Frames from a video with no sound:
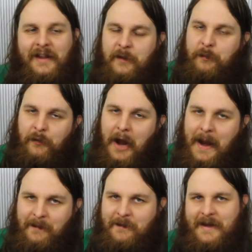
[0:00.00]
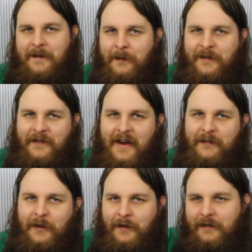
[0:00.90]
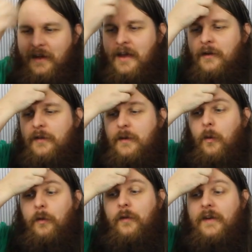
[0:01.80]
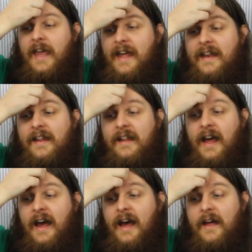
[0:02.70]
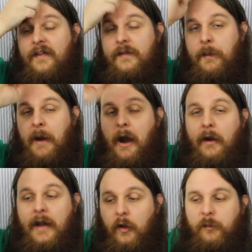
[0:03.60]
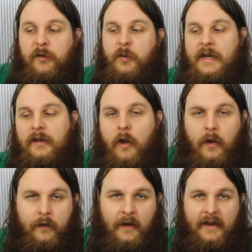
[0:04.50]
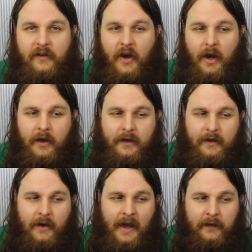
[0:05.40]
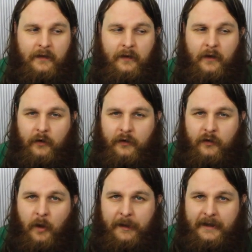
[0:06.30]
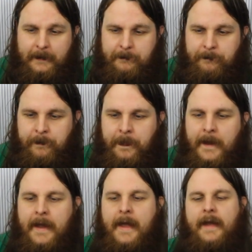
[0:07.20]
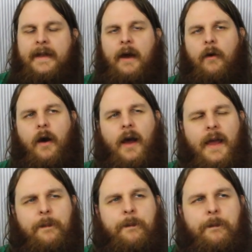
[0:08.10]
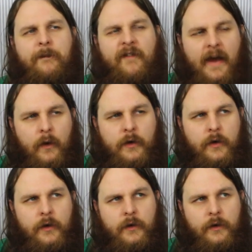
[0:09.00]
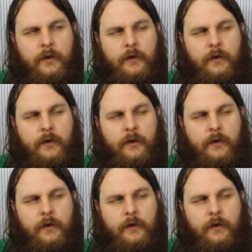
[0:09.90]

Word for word: well, he's bribed me with five dollars because he wants to get uh, the parallels between Lost and Dark as a discussion topic. Now, I value